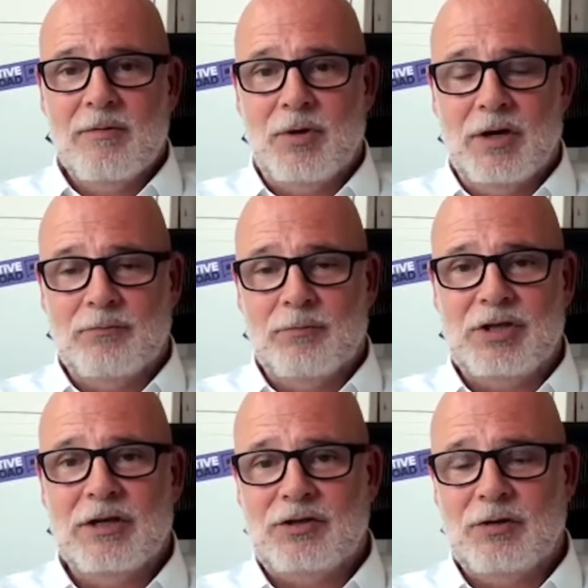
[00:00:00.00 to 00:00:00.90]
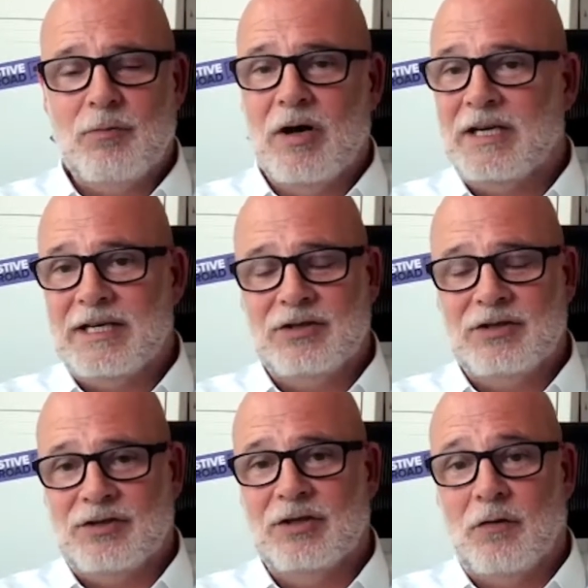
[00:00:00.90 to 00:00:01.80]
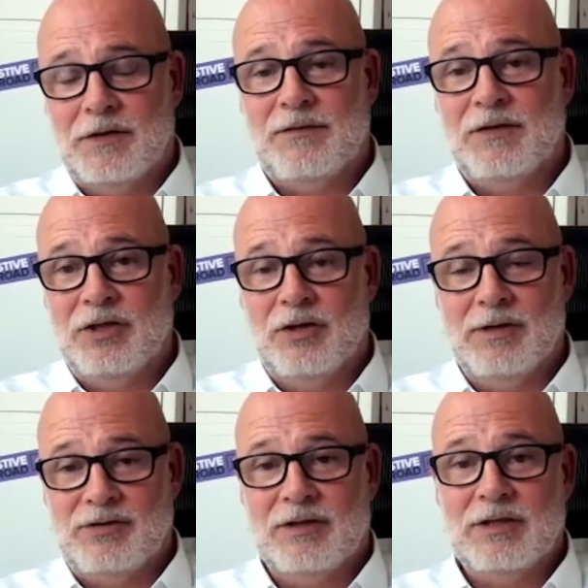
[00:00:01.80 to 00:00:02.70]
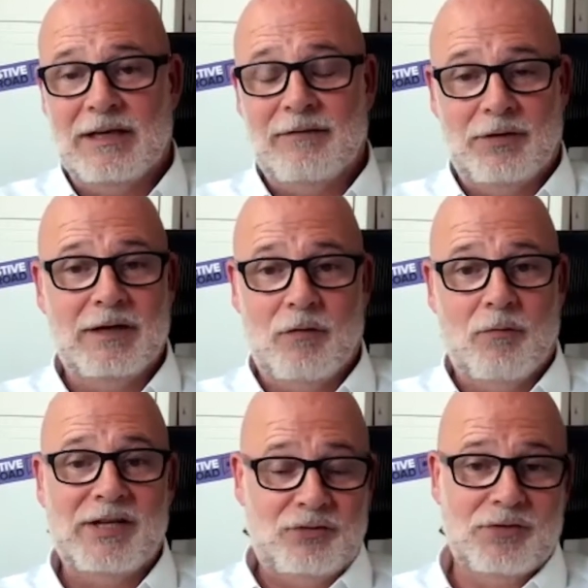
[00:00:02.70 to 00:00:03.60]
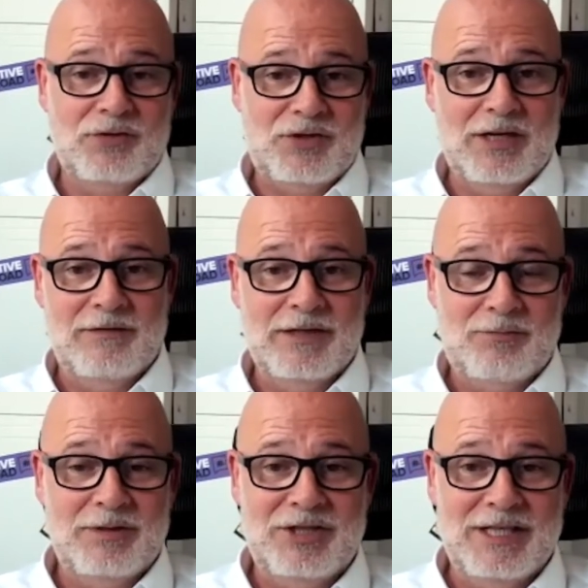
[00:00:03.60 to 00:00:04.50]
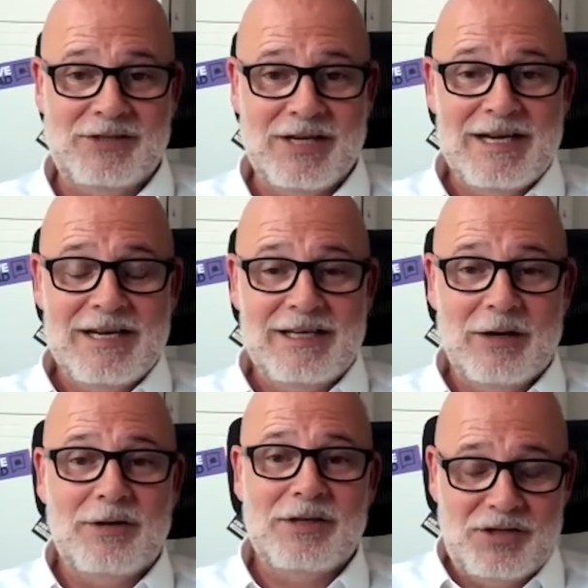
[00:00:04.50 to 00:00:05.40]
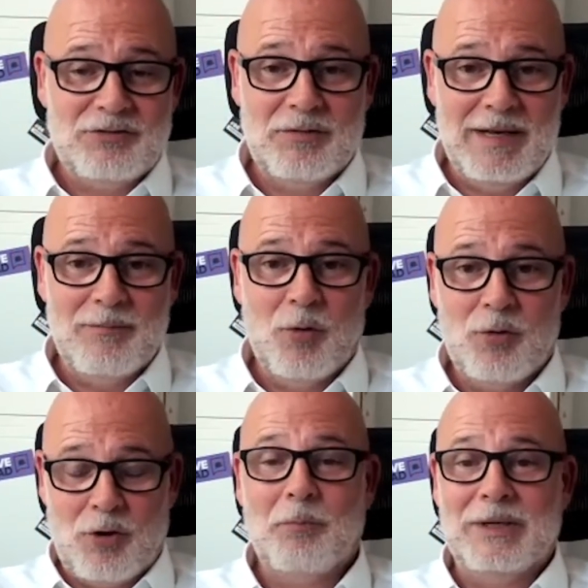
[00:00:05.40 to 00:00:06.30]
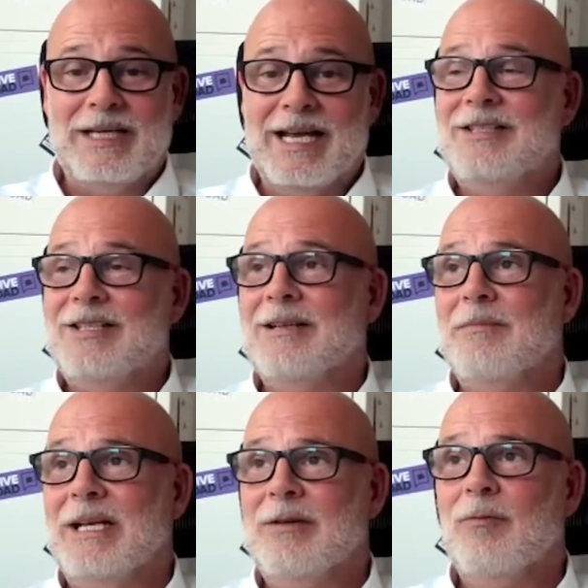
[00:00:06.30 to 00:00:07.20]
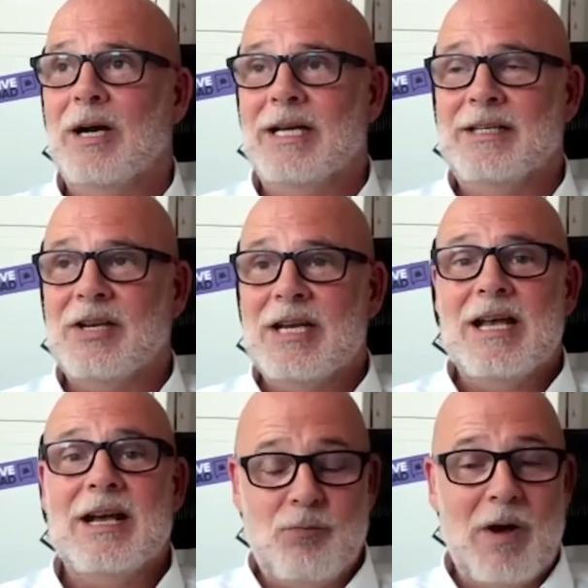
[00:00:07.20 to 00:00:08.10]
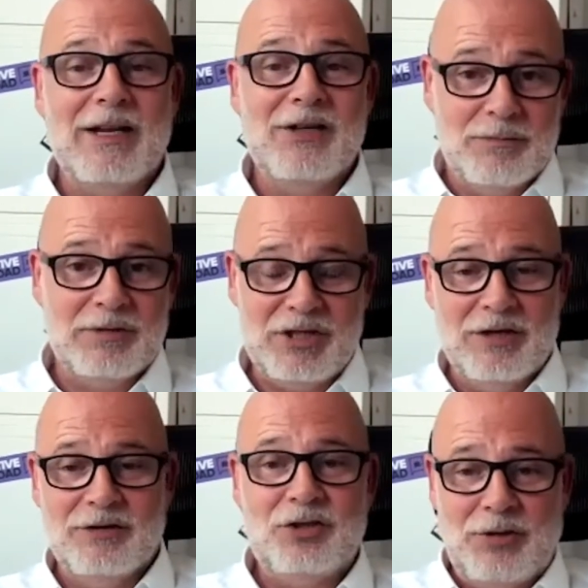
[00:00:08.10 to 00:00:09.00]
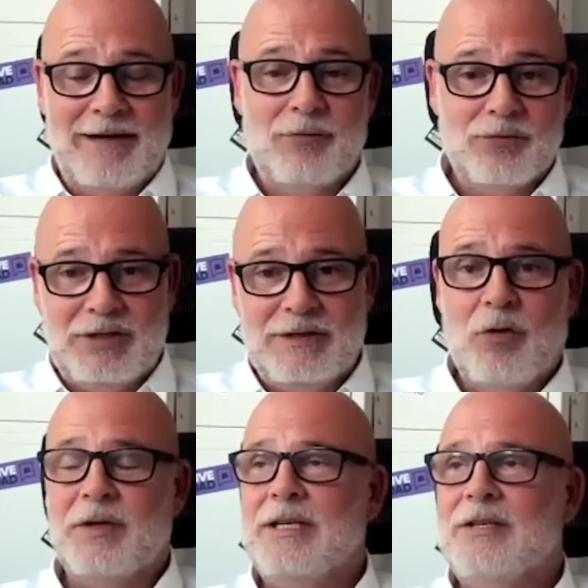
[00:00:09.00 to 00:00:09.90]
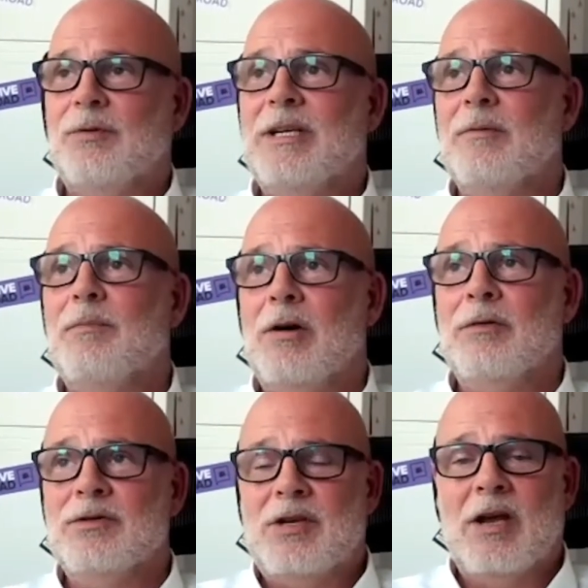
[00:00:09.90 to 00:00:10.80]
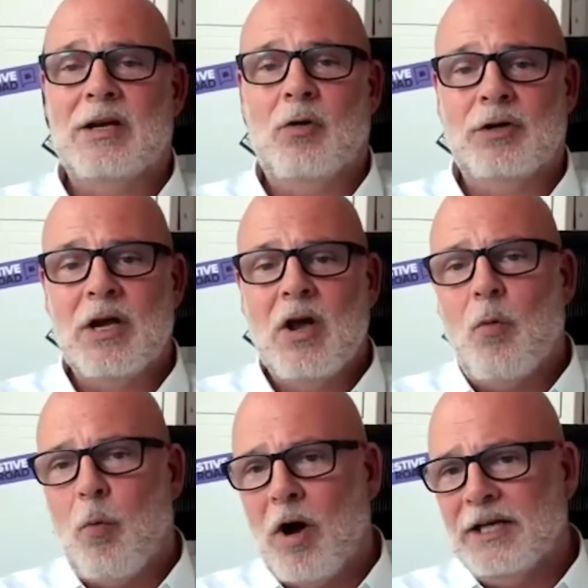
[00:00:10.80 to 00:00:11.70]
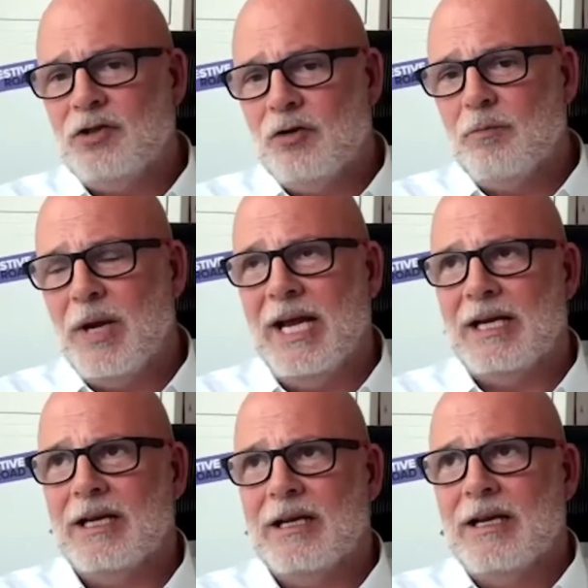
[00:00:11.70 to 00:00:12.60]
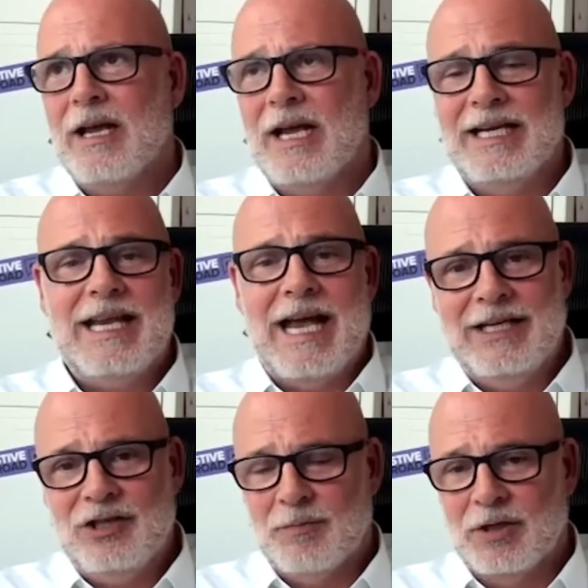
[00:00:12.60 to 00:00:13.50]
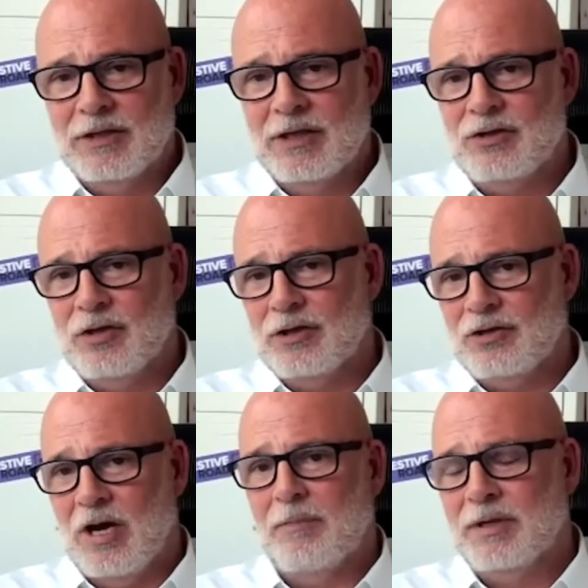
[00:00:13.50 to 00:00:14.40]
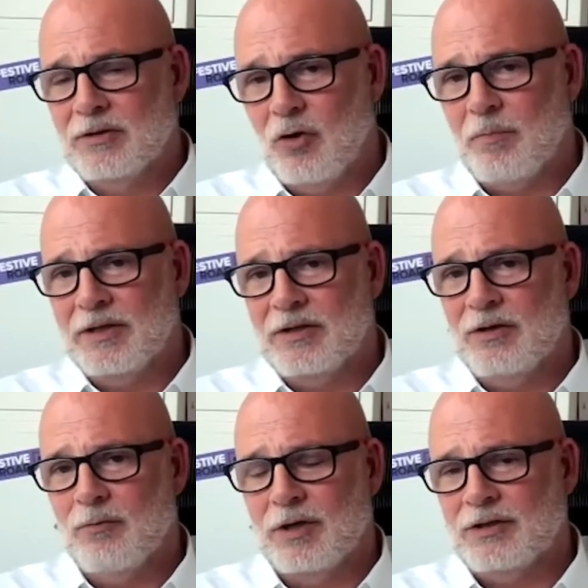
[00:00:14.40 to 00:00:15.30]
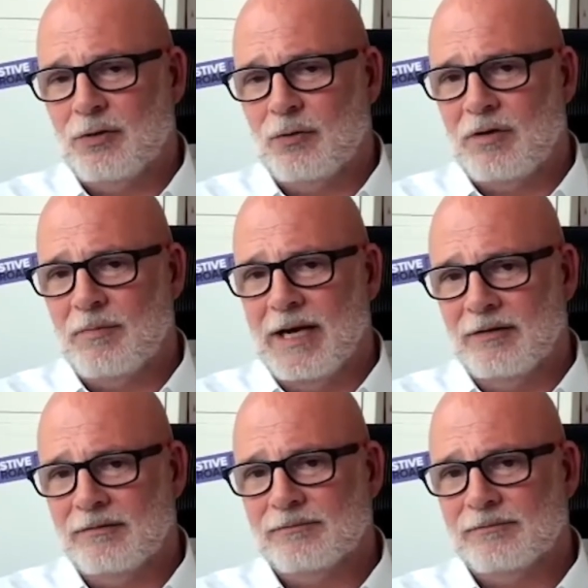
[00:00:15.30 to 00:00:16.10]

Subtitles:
But return to work isn't just an office for you, it's the delivery of a restaurant service, which is, considerably more complicated in many ways, as well as the return to travel. So you've got these three components going on. Why did you pick engagement as the topic that you wanted to talk about?